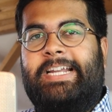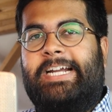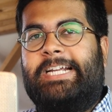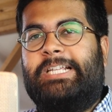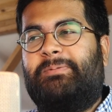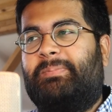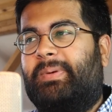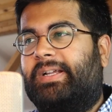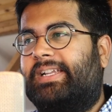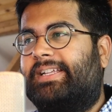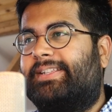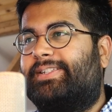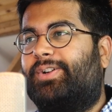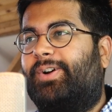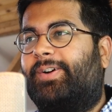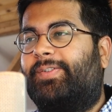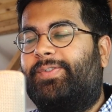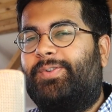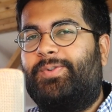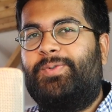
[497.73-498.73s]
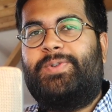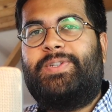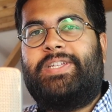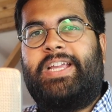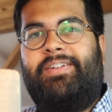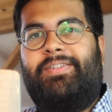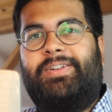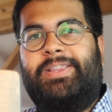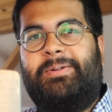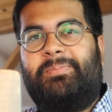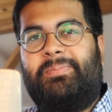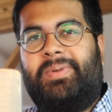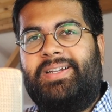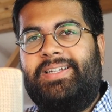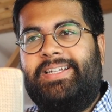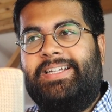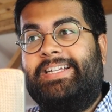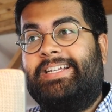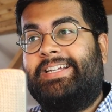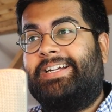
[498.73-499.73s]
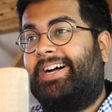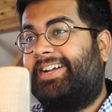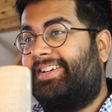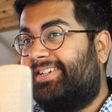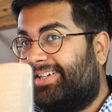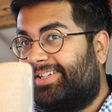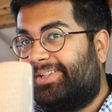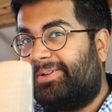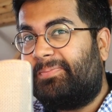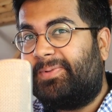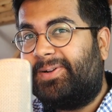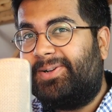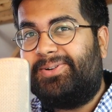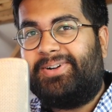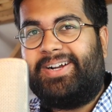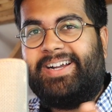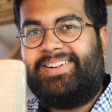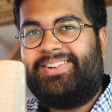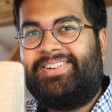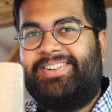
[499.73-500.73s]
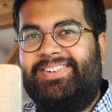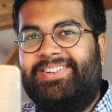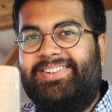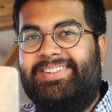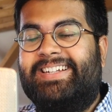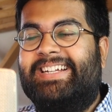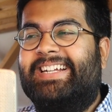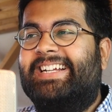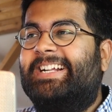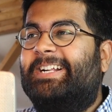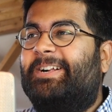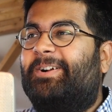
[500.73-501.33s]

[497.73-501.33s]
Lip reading: nice balance of you saving the money under the pillow, I don't know,